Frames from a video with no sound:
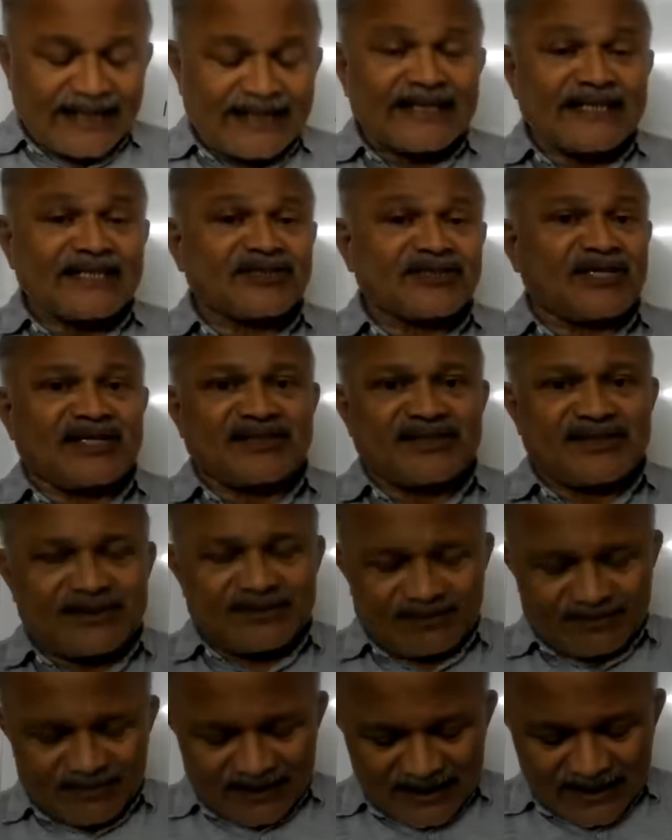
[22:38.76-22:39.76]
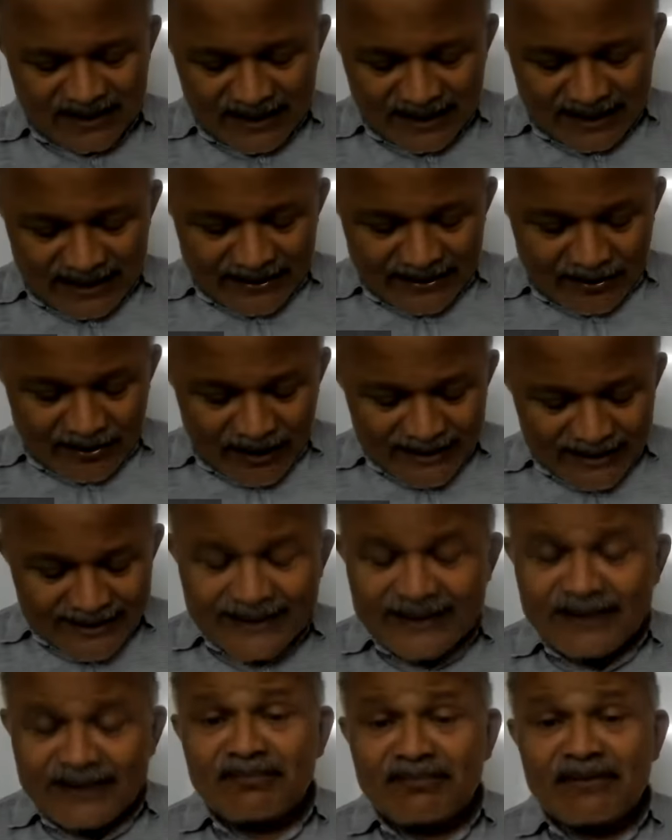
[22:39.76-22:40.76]
conditions? I
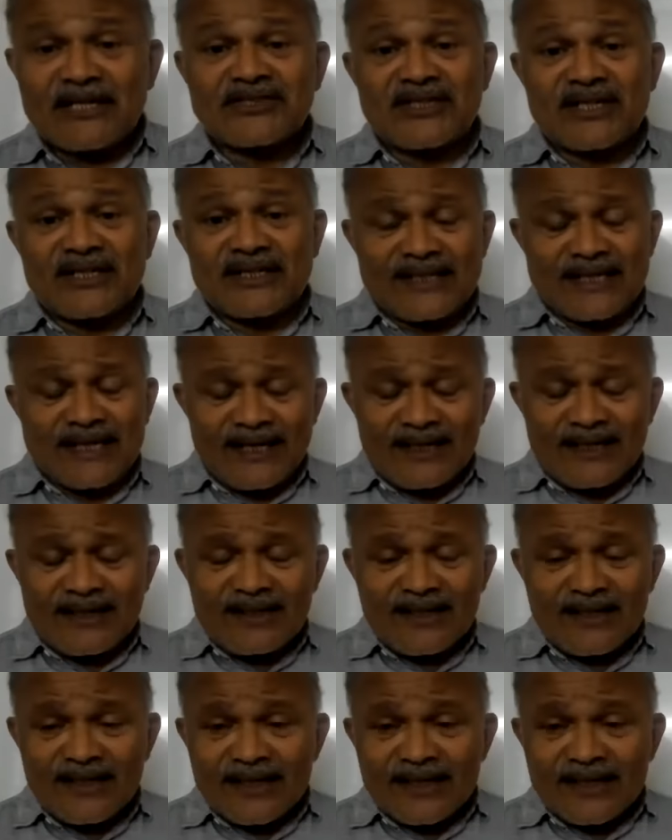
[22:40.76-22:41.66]
already mentioned that